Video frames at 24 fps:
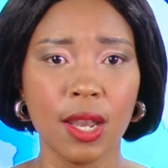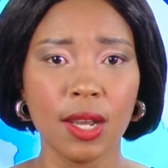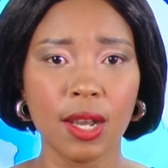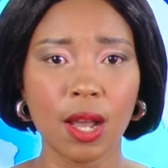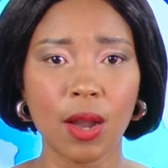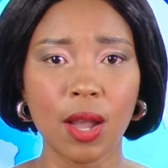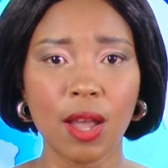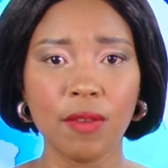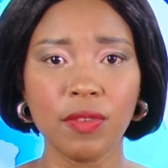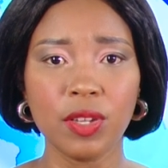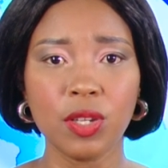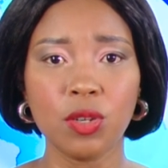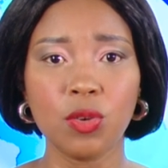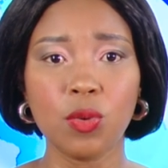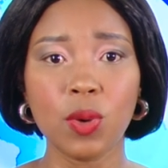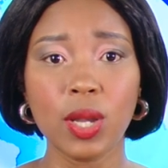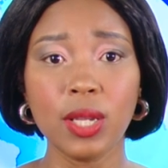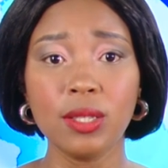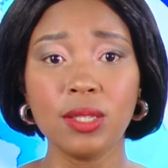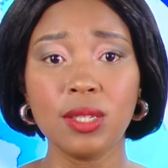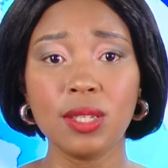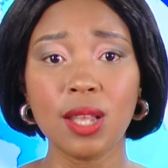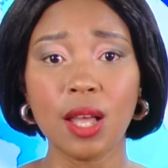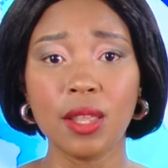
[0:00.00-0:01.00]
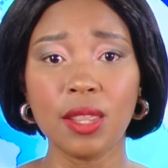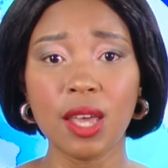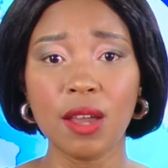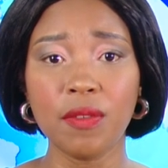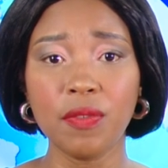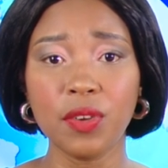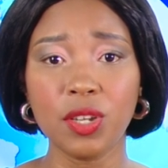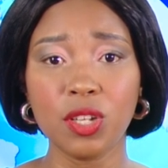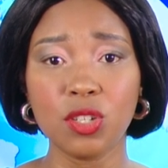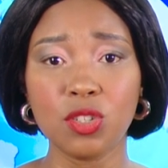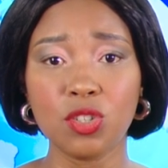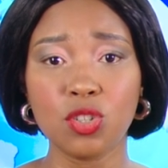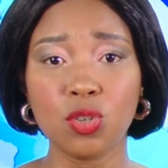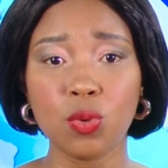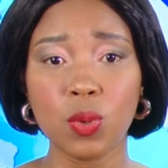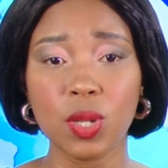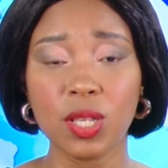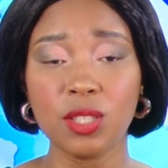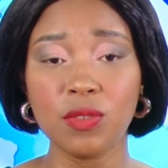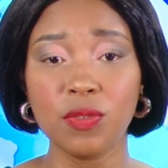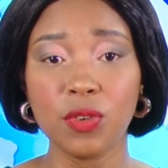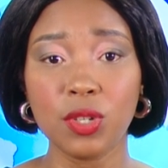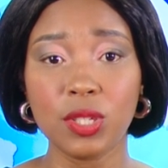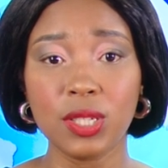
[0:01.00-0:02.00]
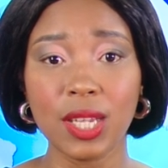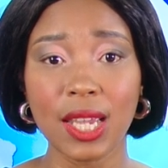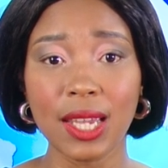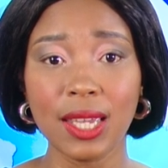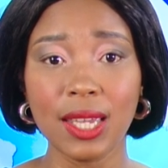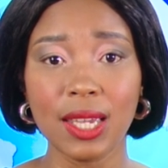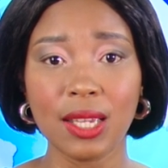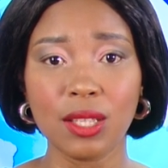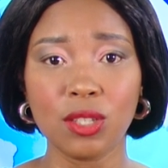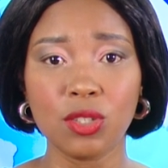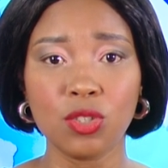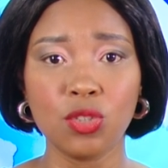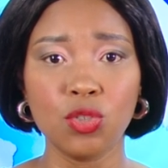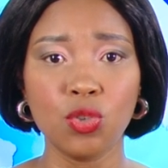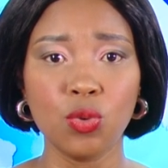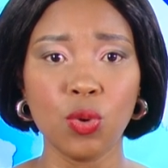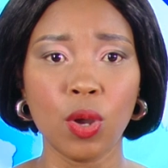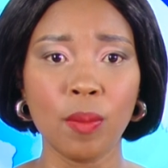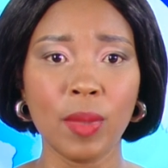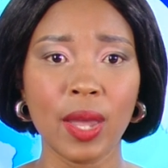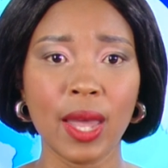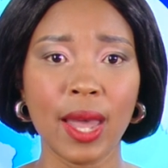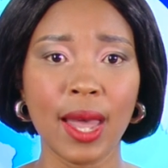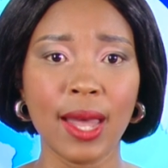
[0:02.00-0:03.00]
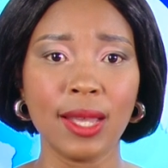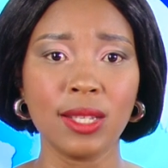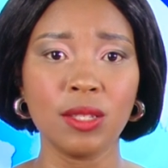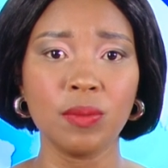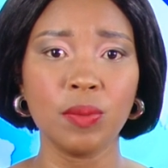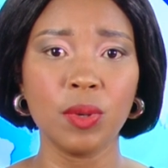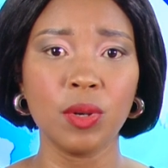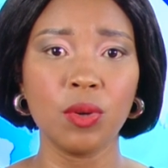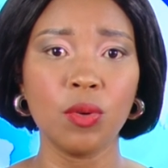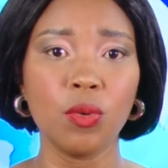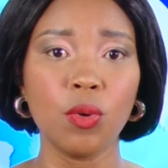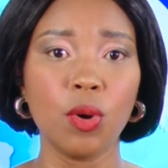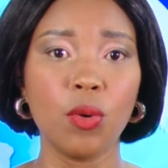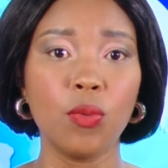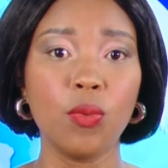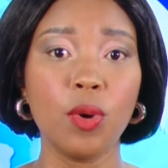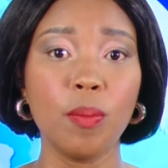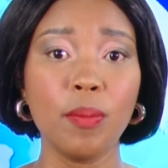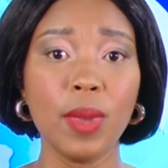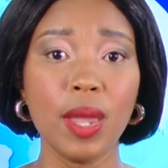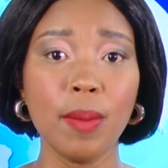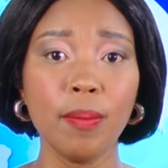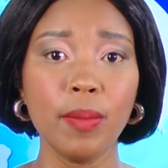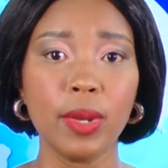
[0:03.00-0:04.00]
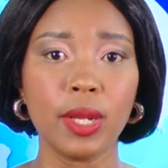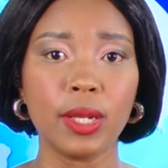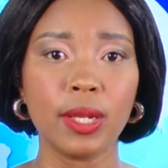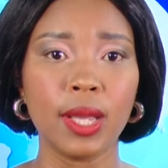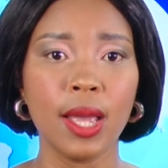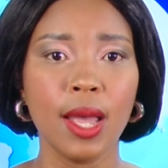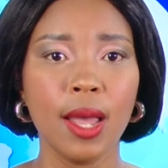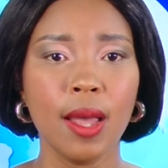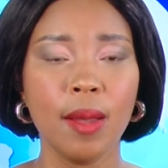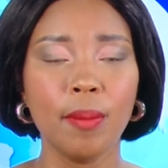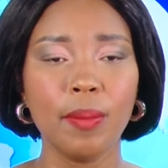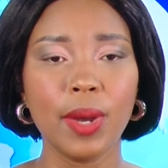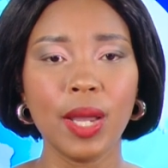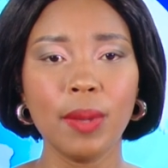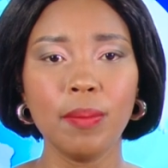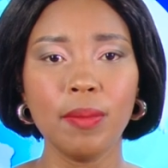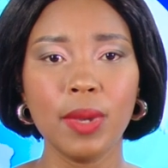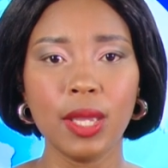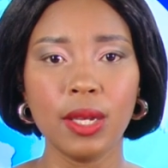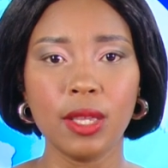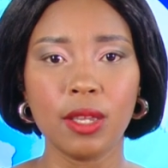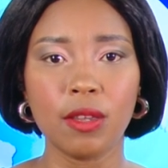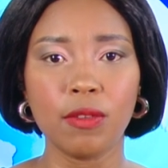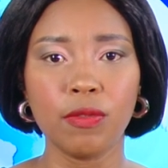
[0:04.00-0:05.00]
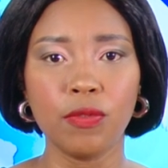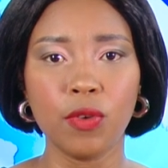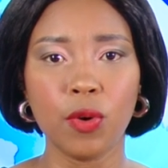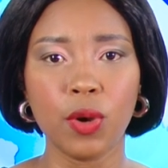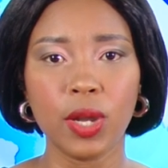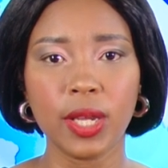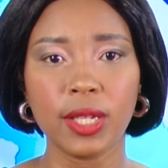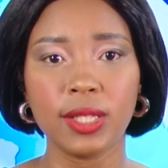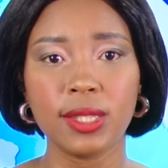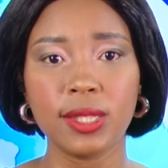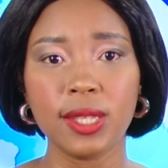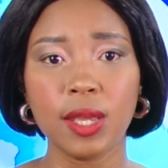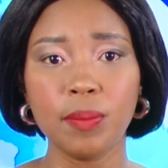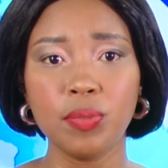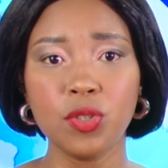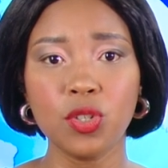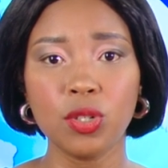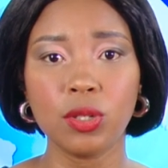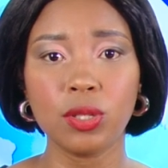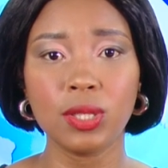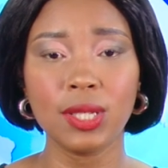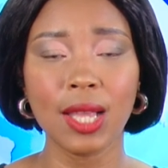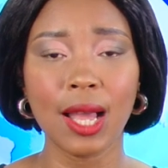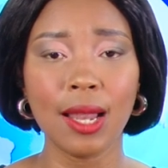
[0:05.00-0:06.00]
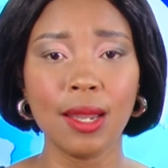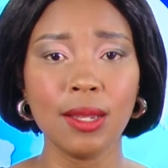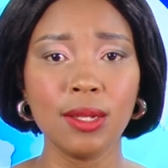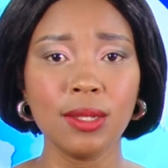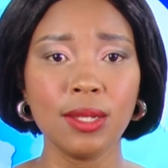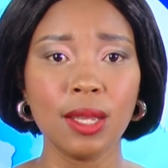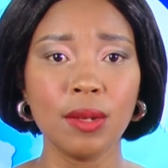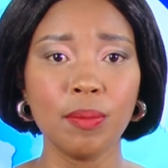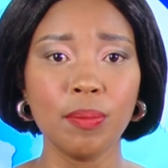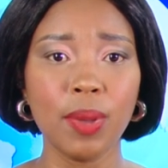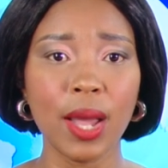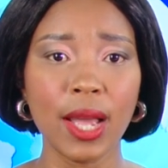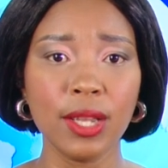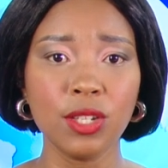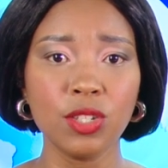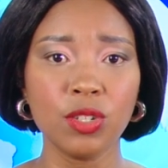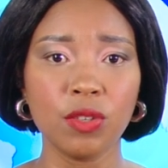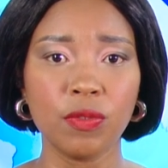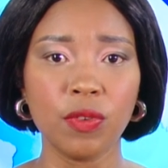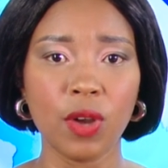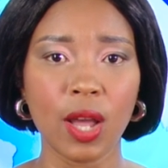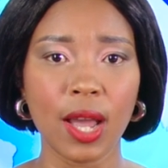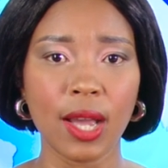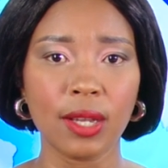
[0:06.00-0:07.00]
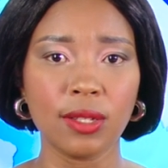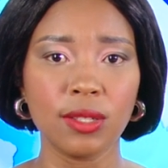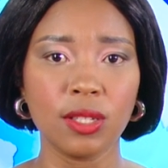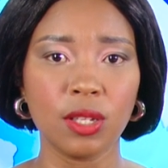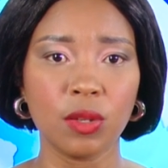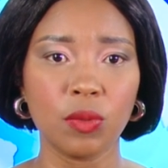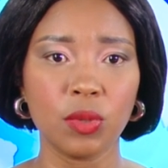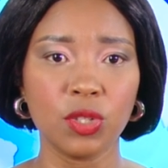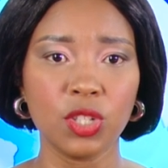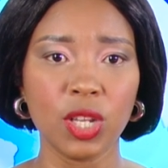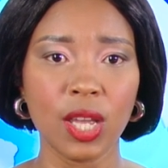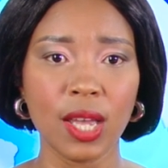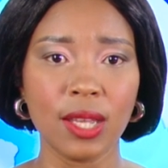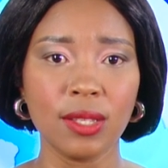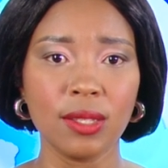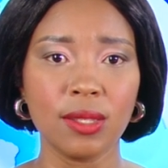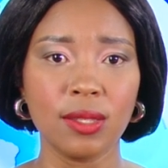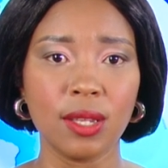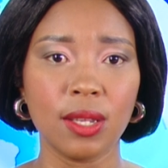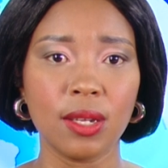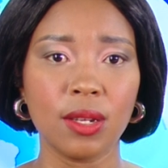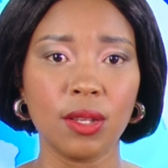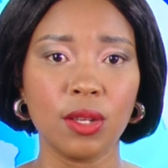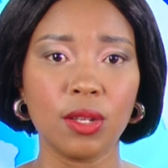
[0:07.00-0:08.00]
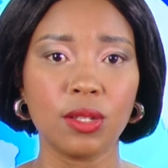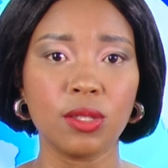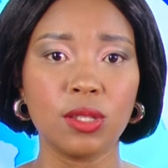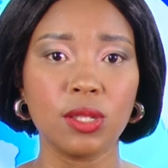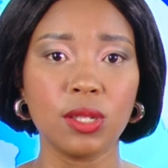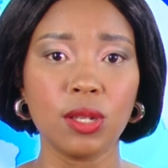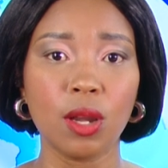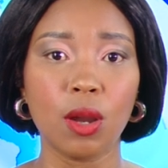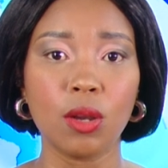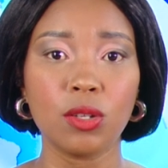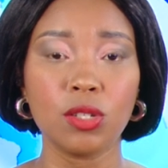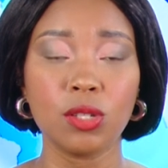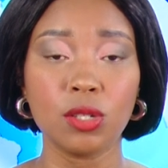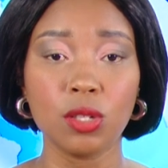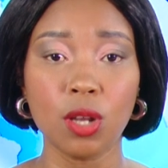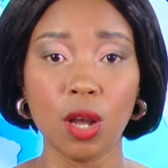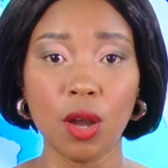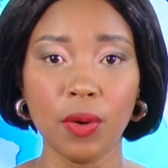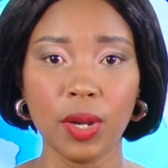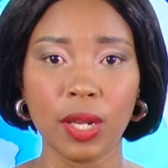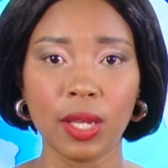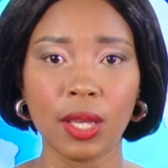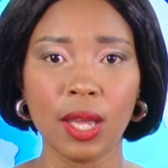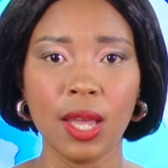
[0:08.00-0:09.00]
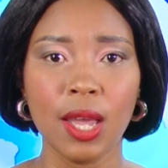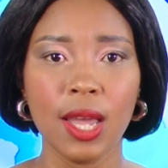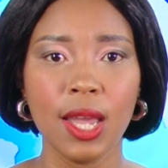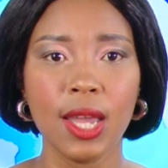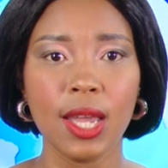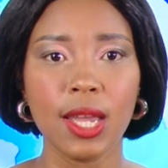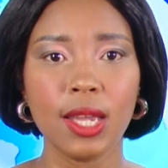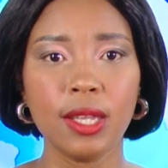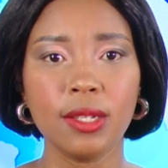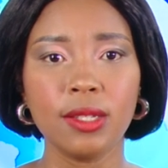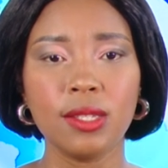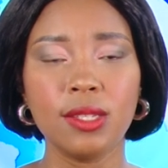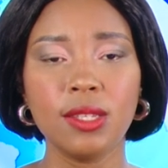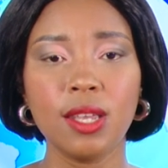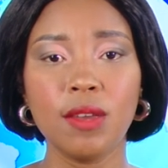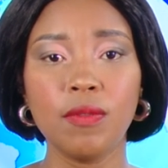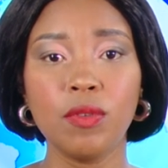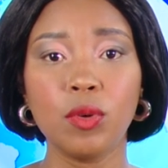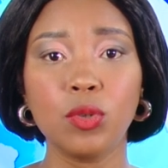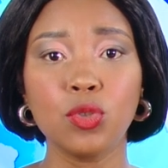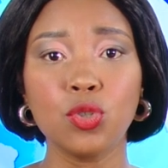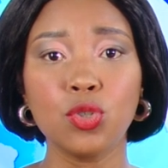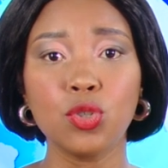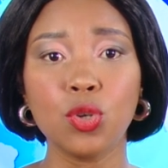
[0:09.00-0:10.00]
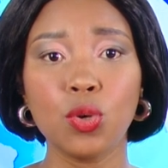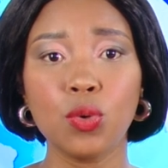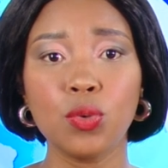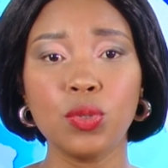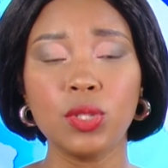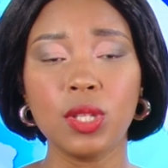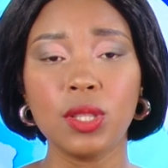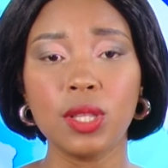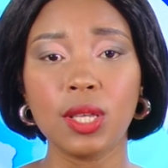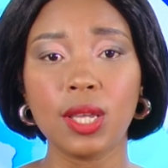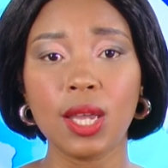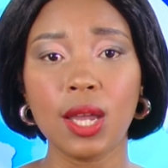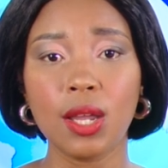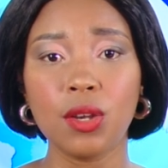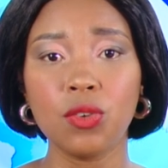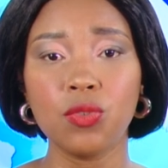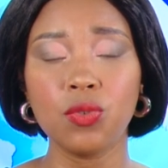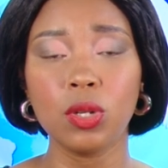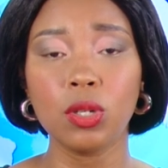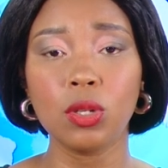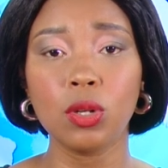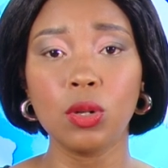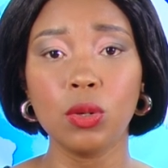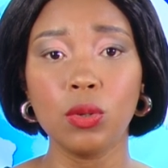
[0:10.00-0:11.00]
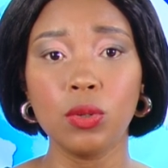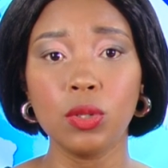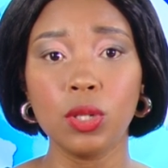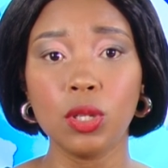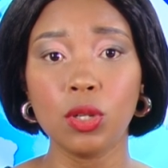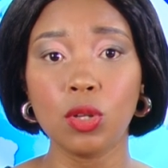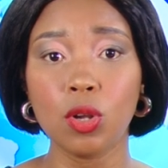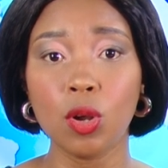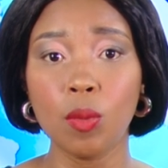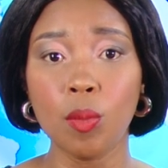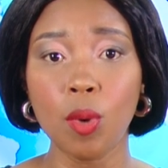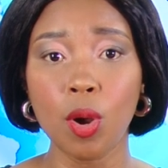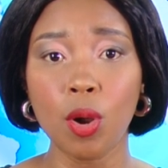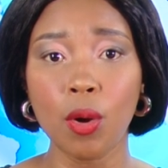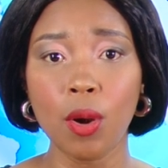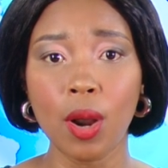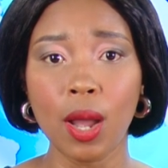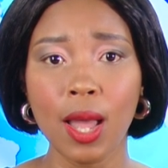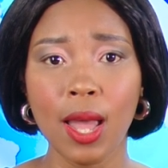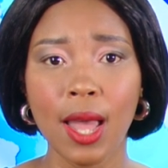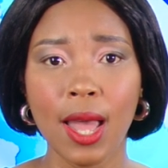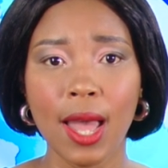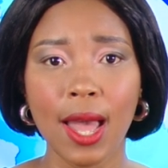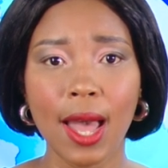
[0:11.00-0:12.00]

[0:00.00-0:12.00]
Now, having graced South African screens for decades, Chiume has been remembered by many for her exceptional talent and passion for acting, which has seen her star starring in several shows in the country, including Gomora,